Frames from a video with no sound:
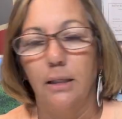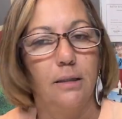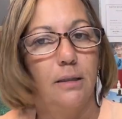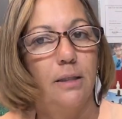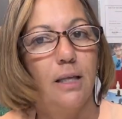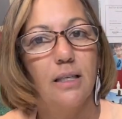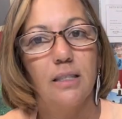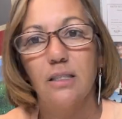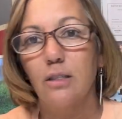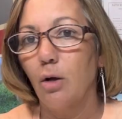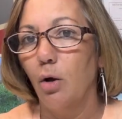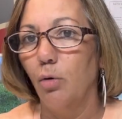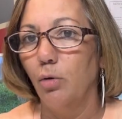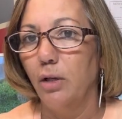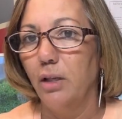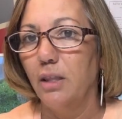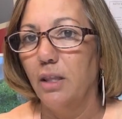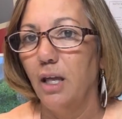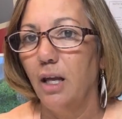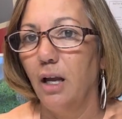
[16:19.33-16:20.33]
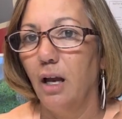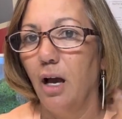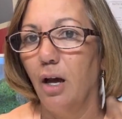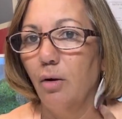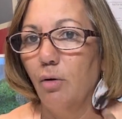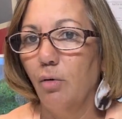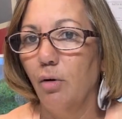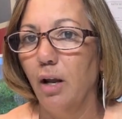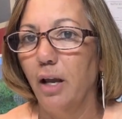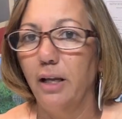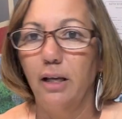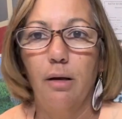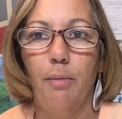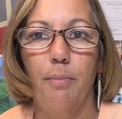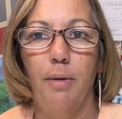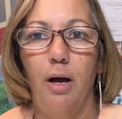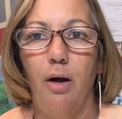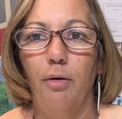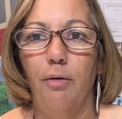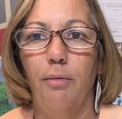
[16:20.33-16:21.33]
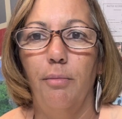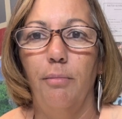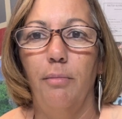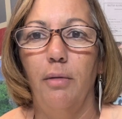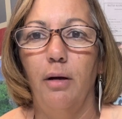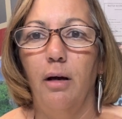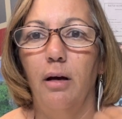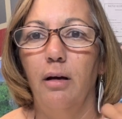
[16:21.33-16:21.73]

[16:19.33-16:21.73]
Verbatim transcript: That's the only thing I don't like about them.